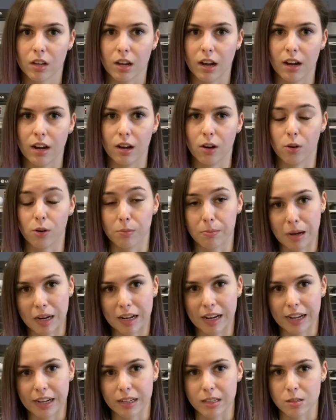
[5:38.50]
on
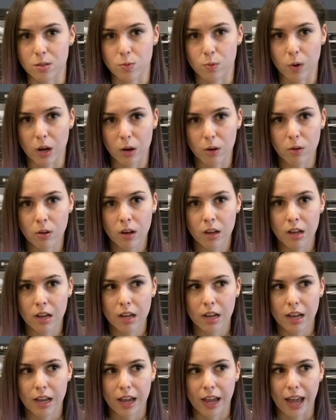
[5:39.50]
Monday as well,
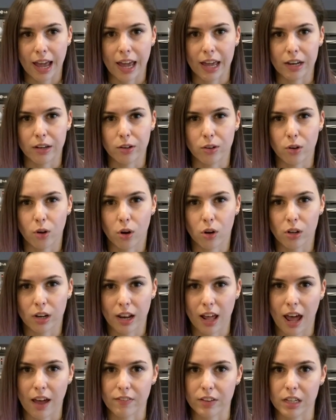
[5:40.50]
and not
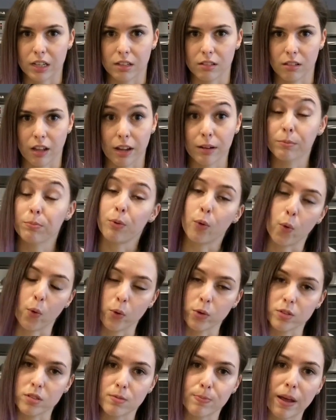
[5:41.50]
having like
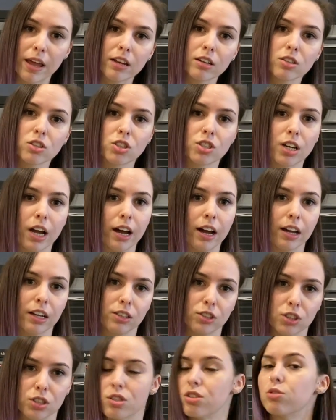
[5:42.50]
paused bench
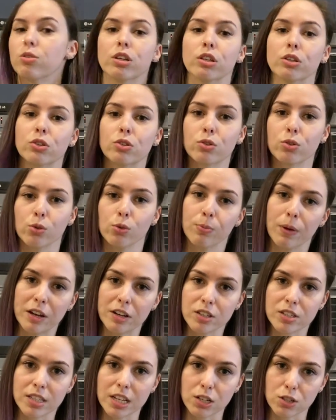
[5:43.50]
and just doing 2
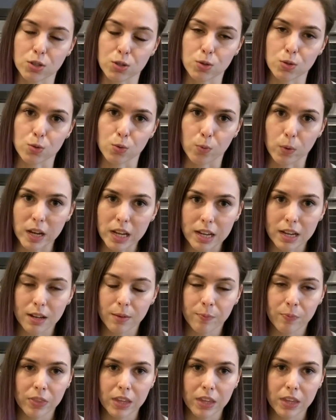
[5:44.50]
bench sessions a week.